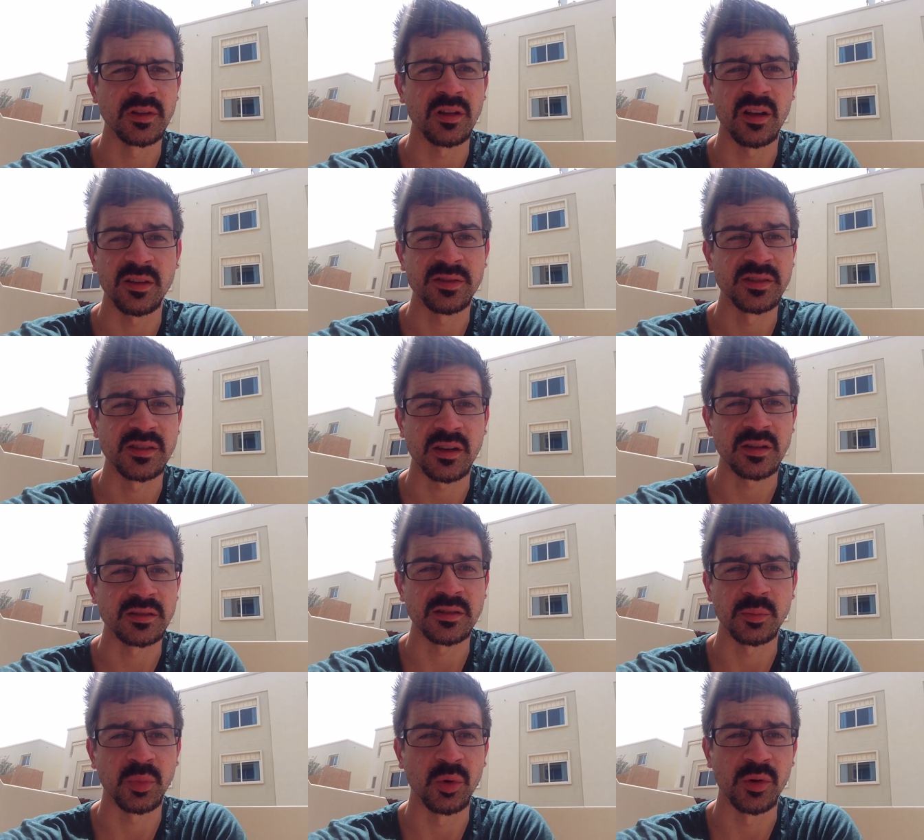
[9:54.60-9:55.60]
Life
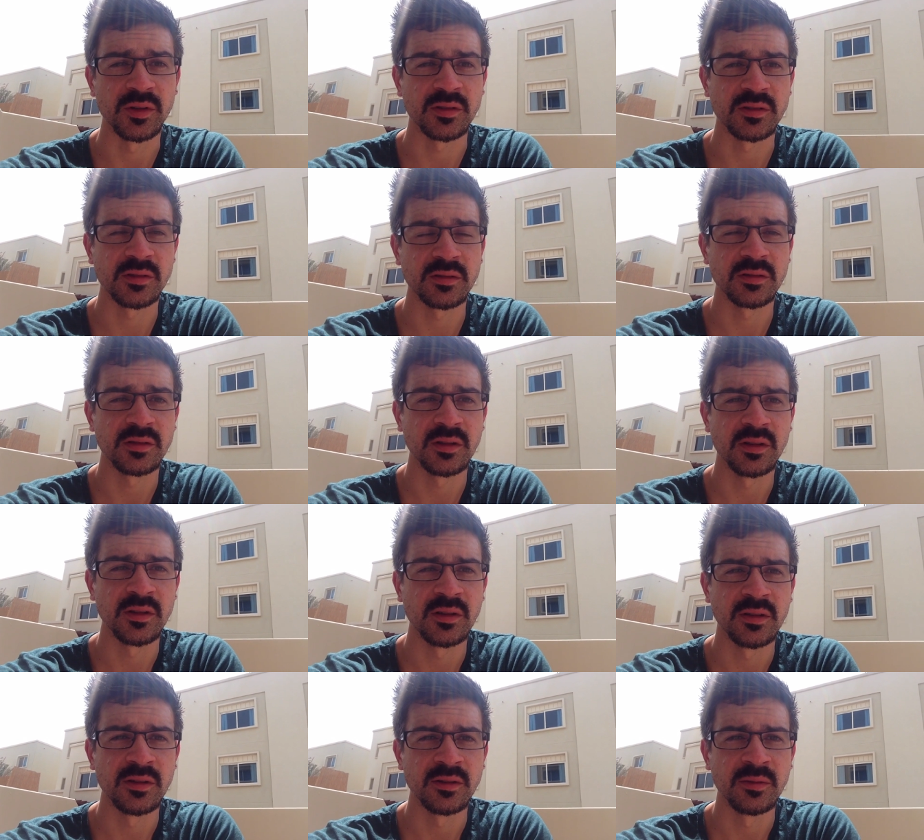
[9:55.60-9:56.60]
sucks at points.
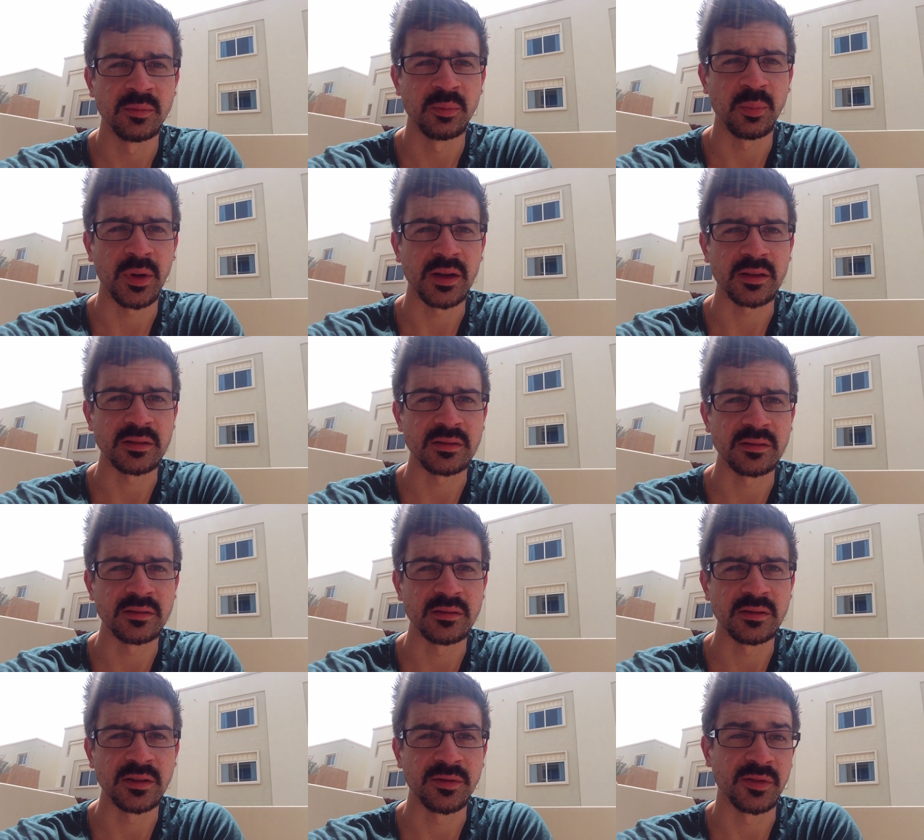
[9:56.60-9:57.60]
But
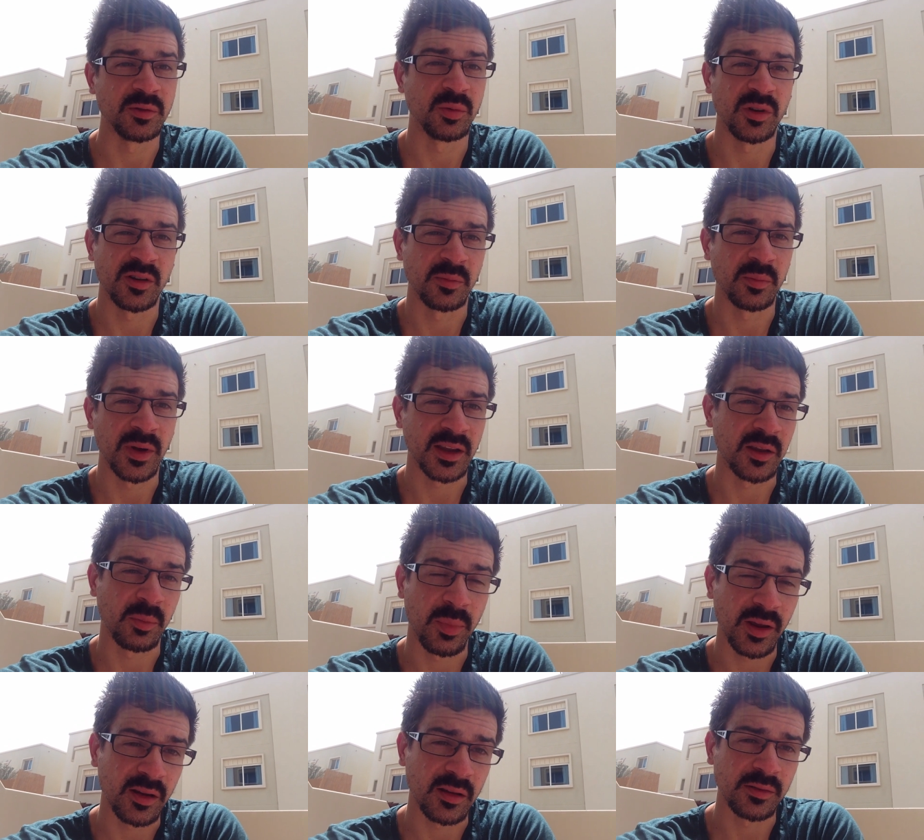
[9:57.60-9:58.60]
If you want to make
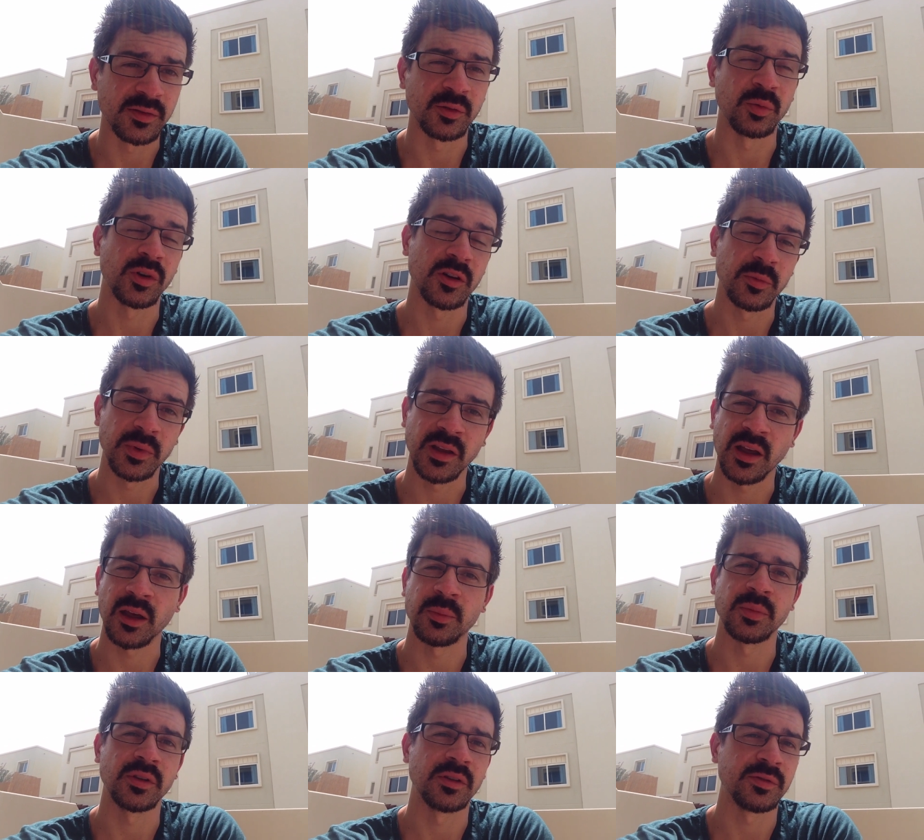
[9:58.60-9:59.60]
it better, if you want to be
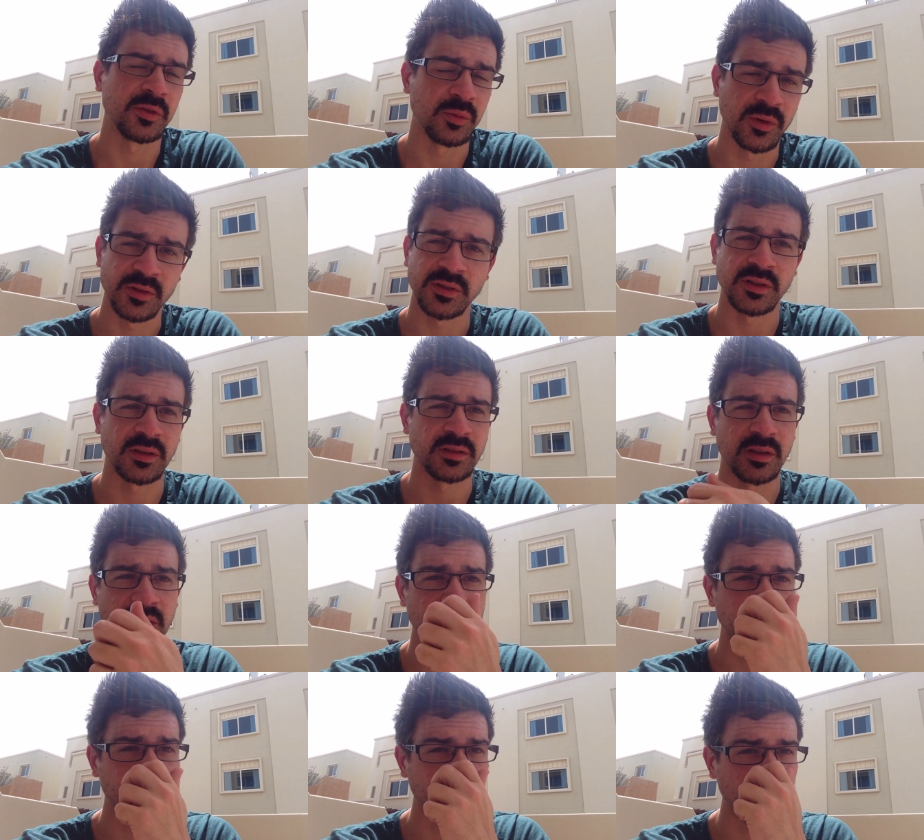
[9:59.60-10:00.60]
happy, if you want
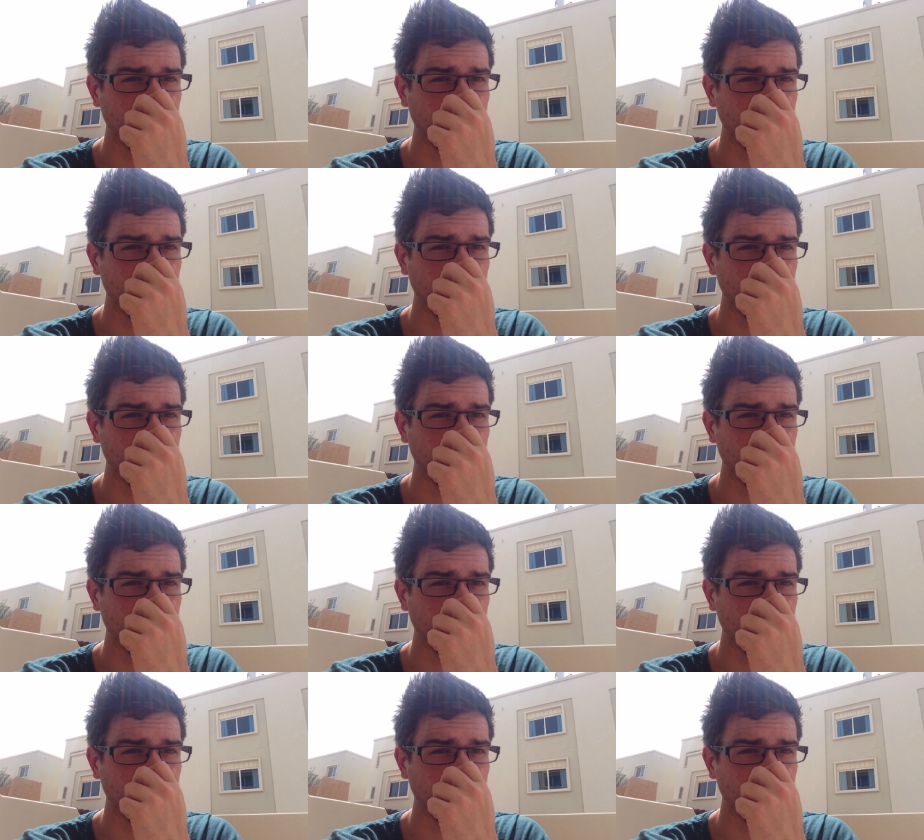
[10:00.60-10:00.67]
success, if